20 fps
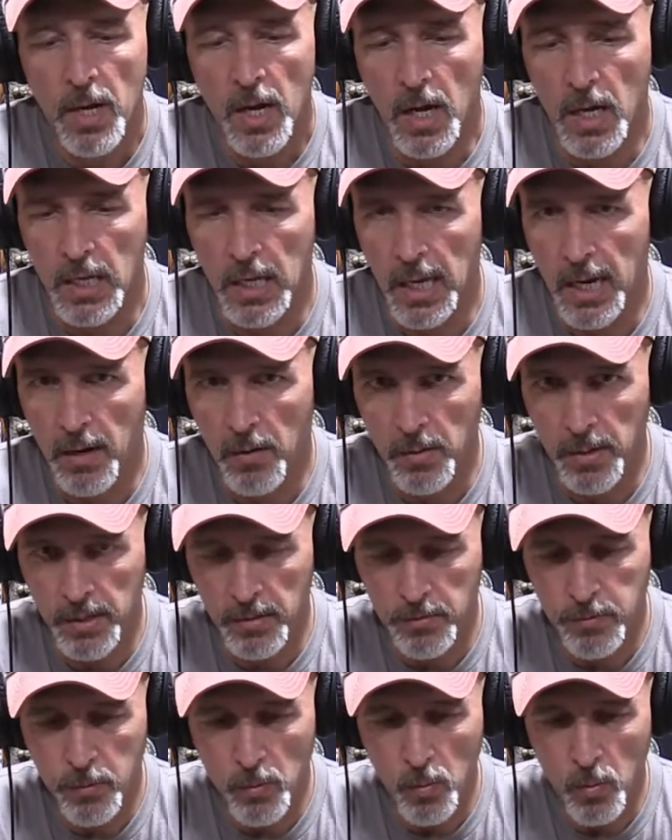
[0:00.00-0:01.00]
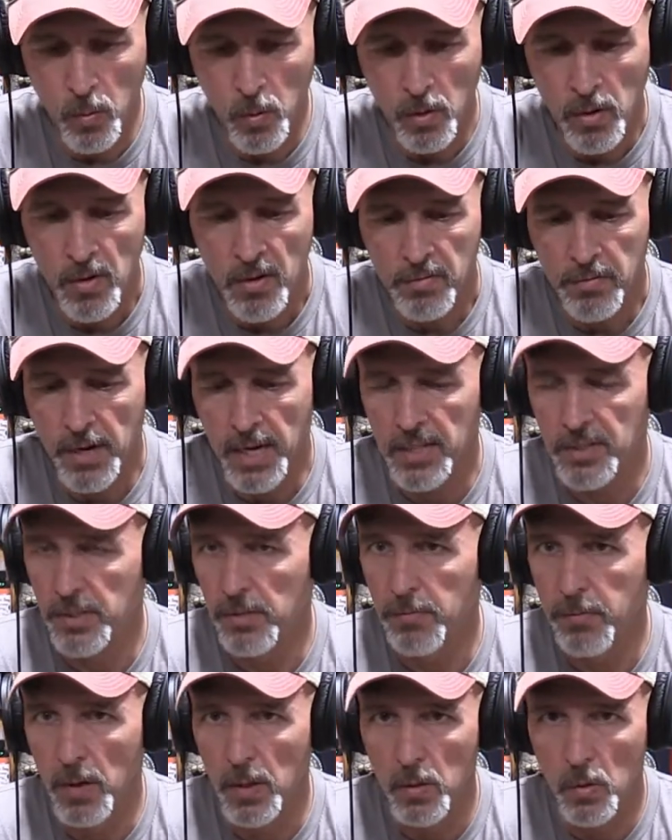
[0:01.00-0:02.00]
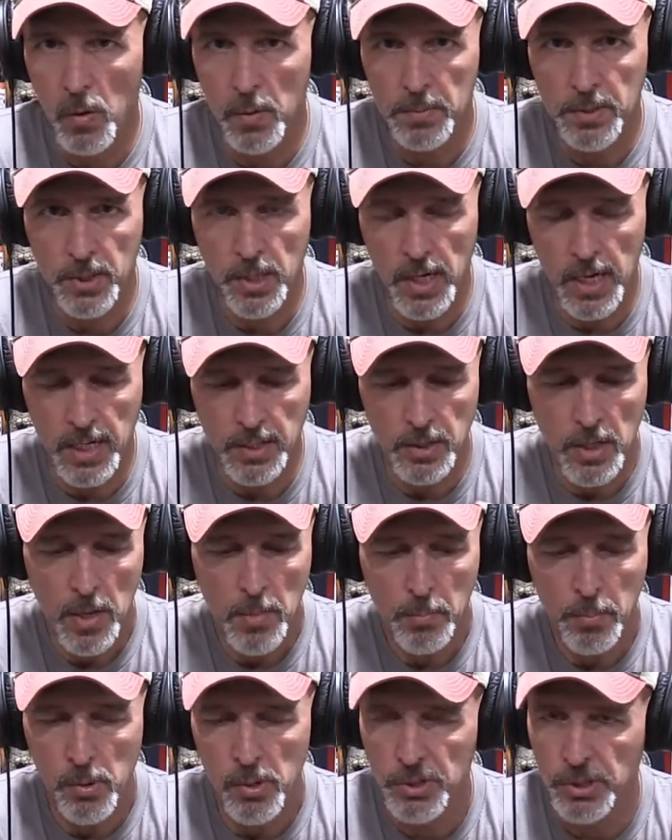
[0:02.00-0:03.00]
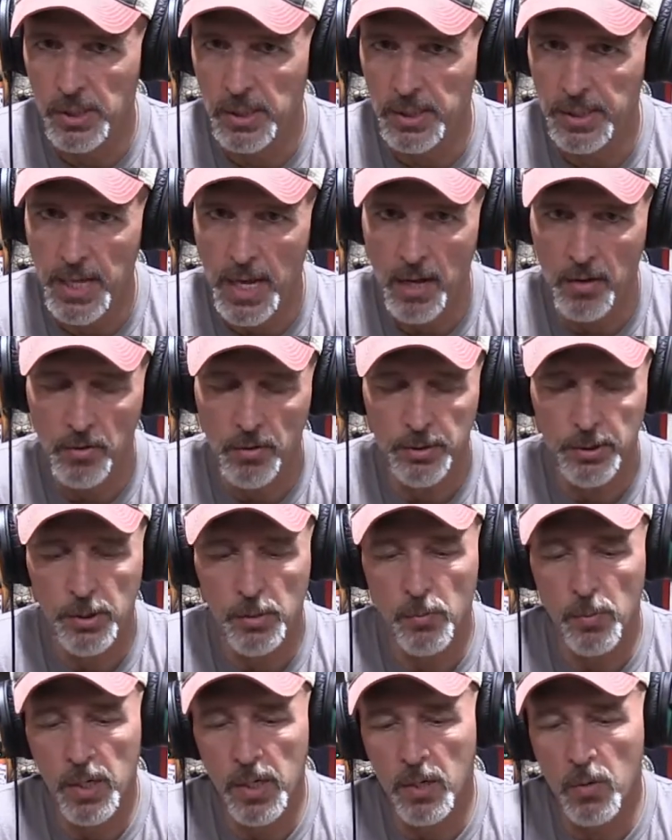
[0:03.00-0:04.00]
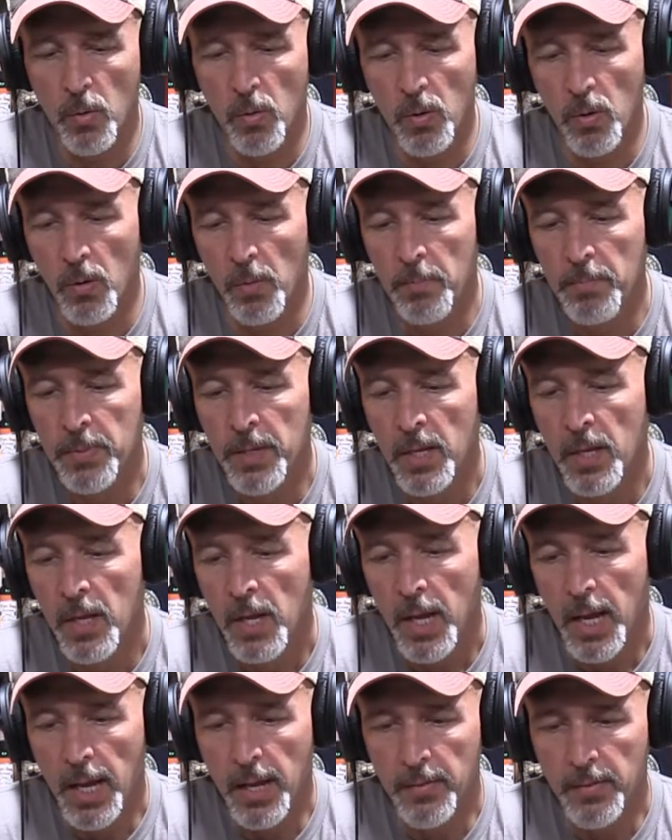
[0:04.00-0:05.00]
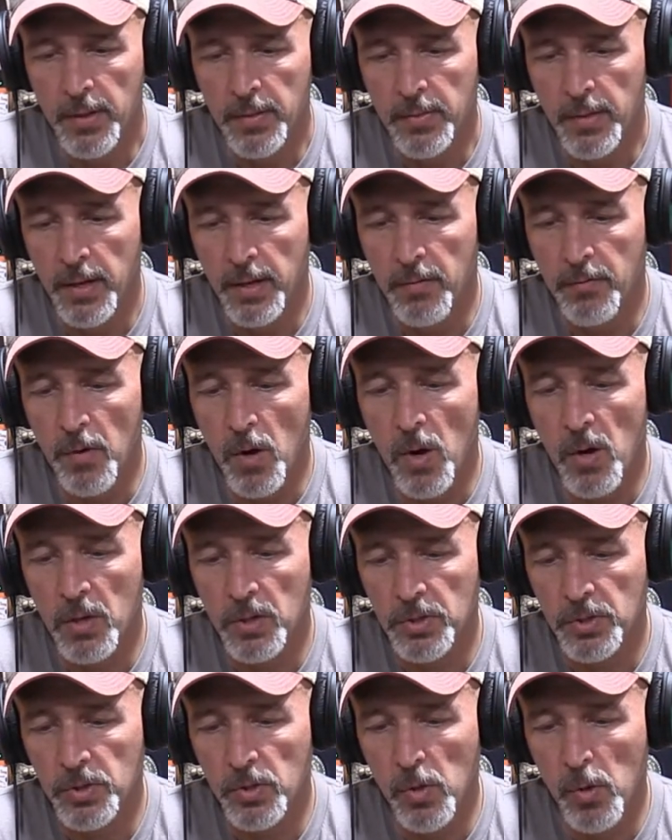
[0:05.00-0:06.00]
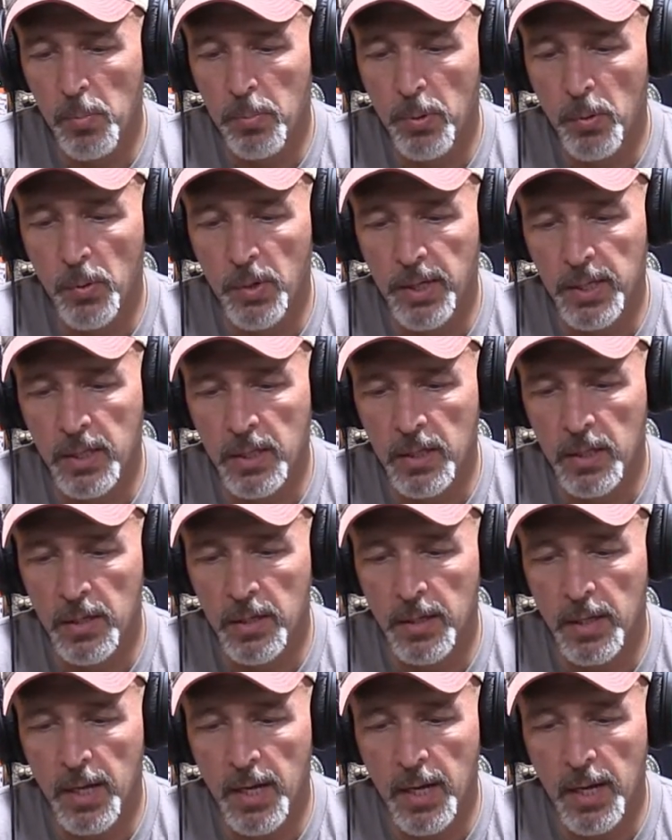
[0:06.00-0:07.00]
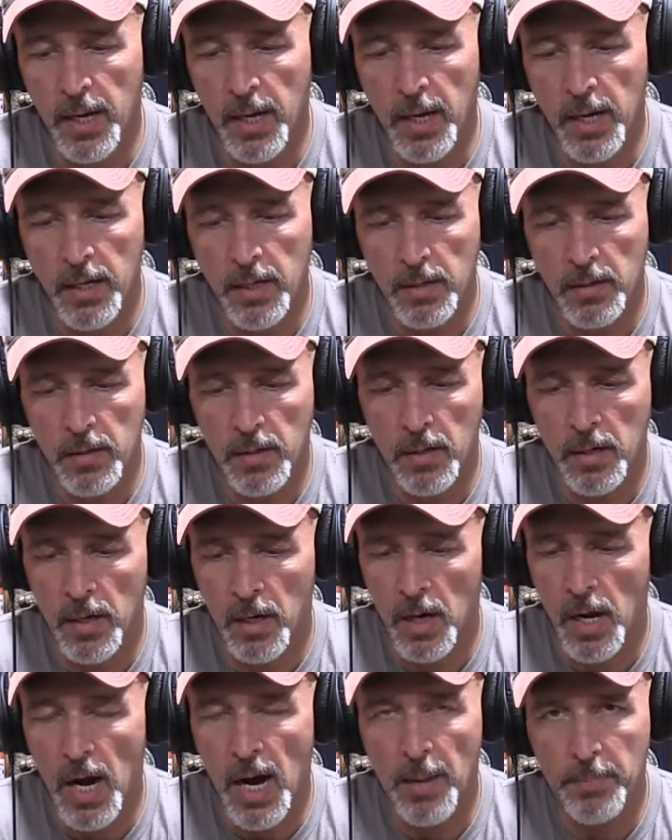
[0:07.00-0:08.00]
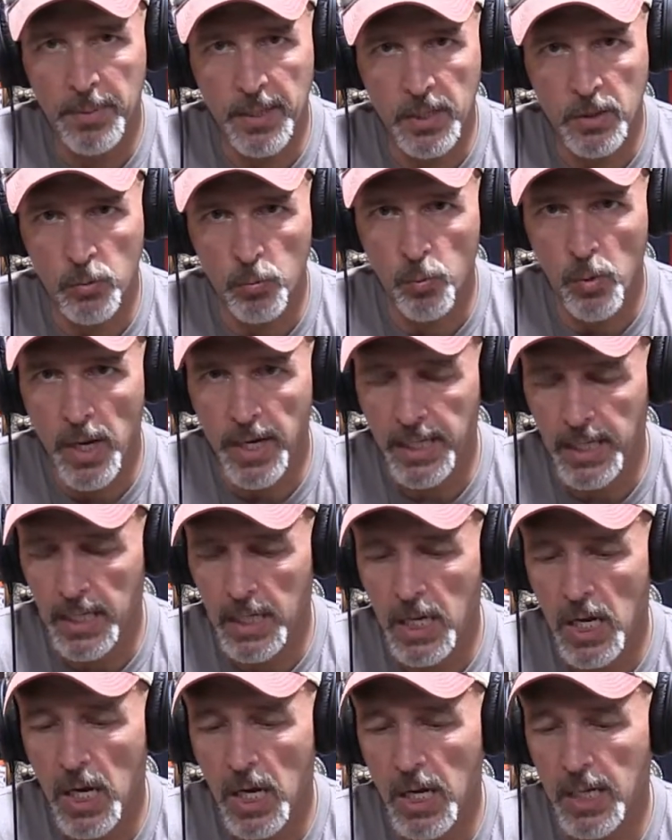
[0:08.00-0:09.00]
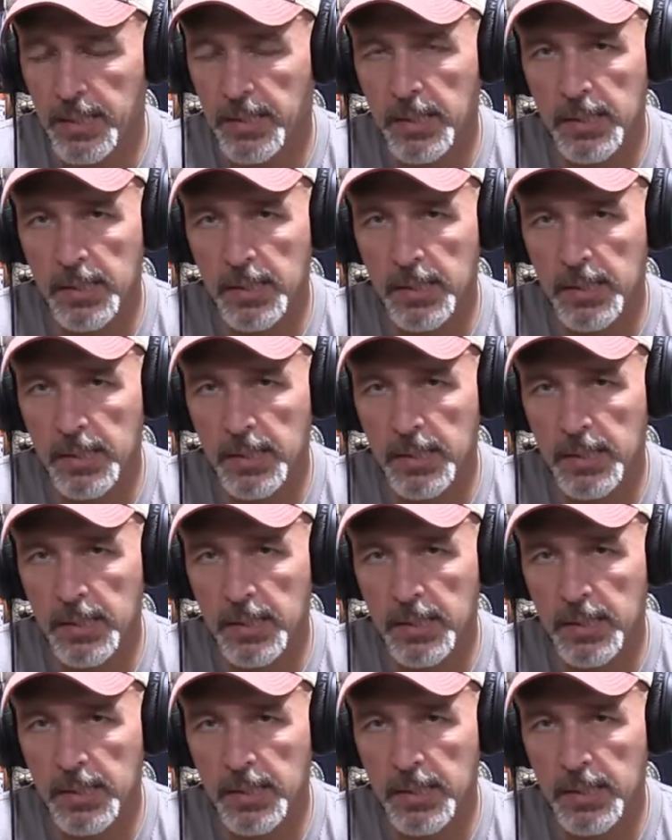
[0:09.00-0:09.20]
allowing for faster follow-up shots, pushing down on your recoil. And then they have also put in a optics ready cut